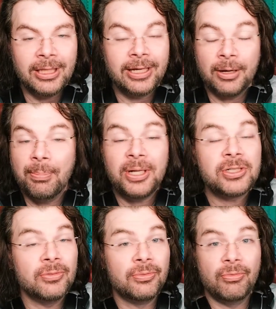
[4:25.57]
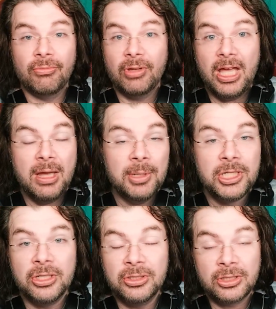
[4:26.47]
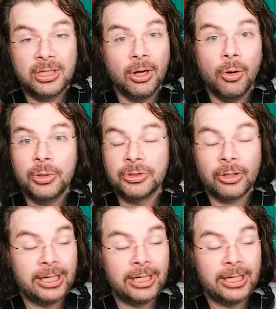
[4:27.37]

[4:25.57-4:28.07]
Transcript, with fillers: Like a bunch of images can always